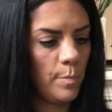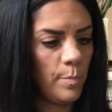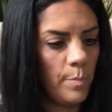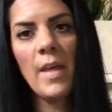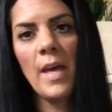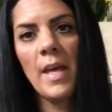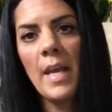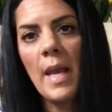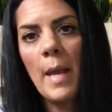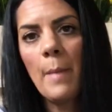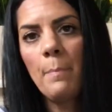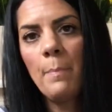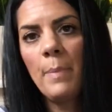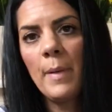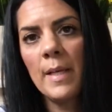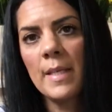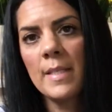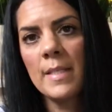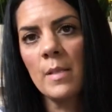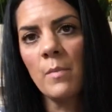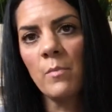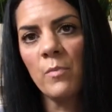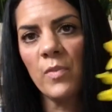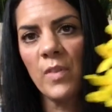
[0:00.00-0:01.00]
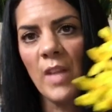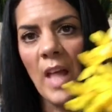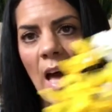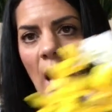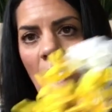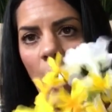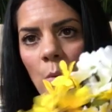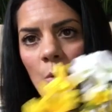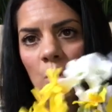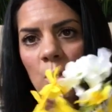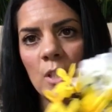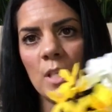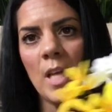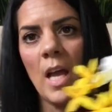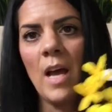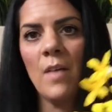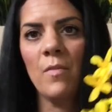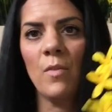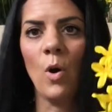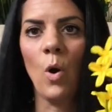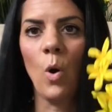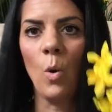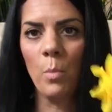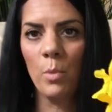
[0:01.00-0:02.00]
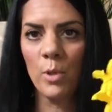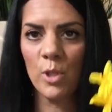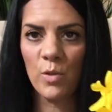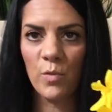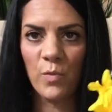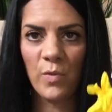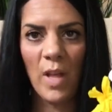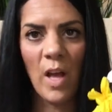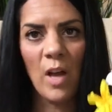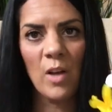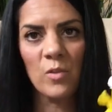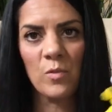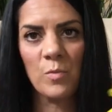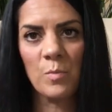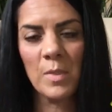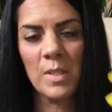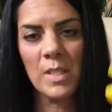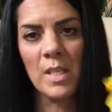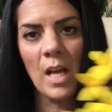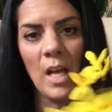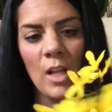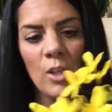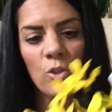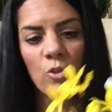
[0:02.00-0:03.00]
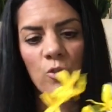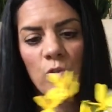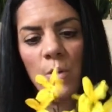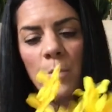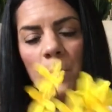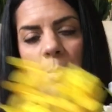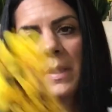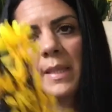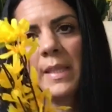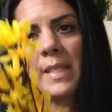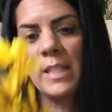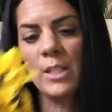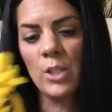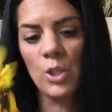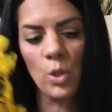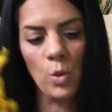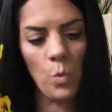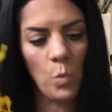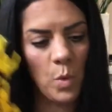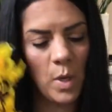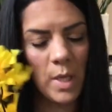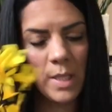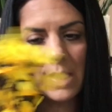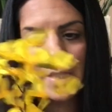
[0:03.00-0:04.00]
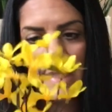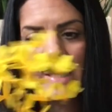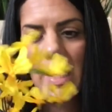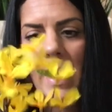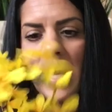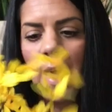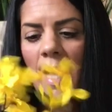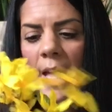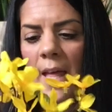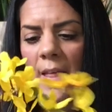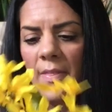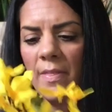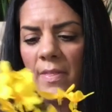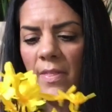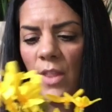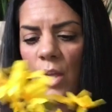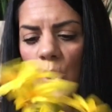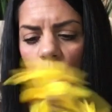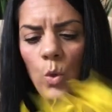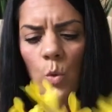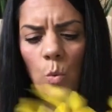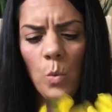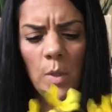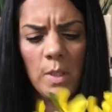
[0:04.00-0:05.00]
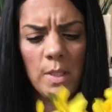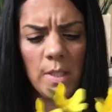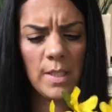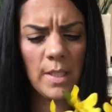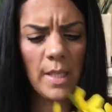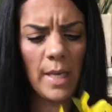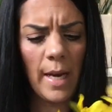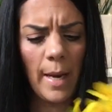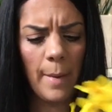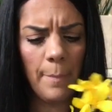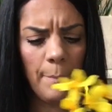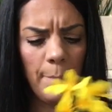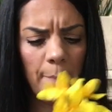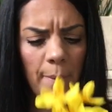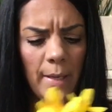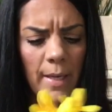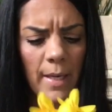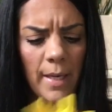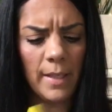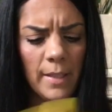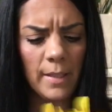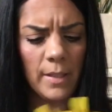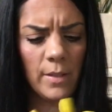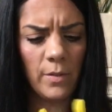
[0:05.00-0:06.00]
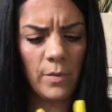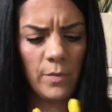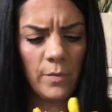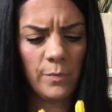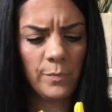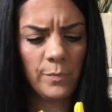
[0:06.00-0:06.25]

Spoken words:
Then I picked some flowers. I have a whole bunch of flowers from the Dollar Tree, but these are the new ones that I picked.